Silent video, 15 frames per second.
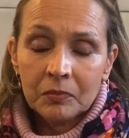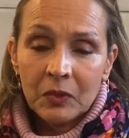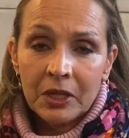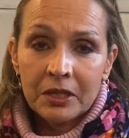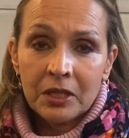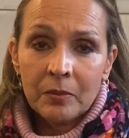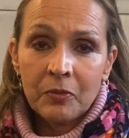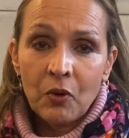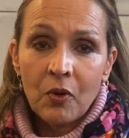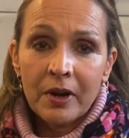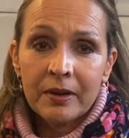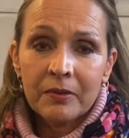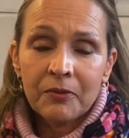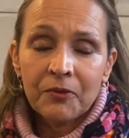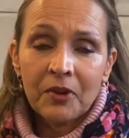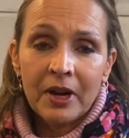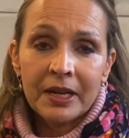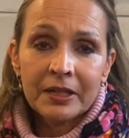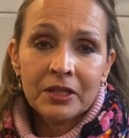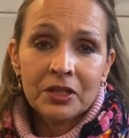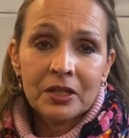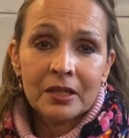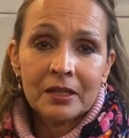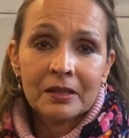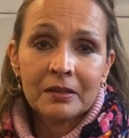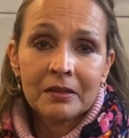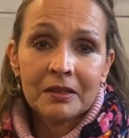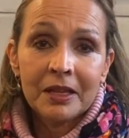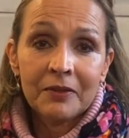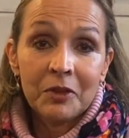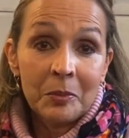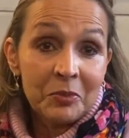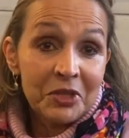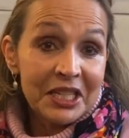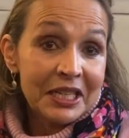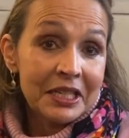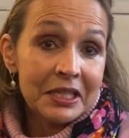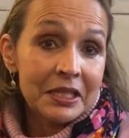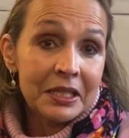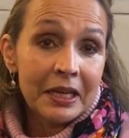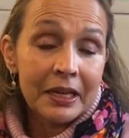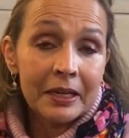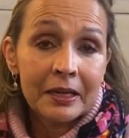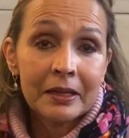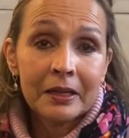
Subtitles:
It's important for us to give them dignity.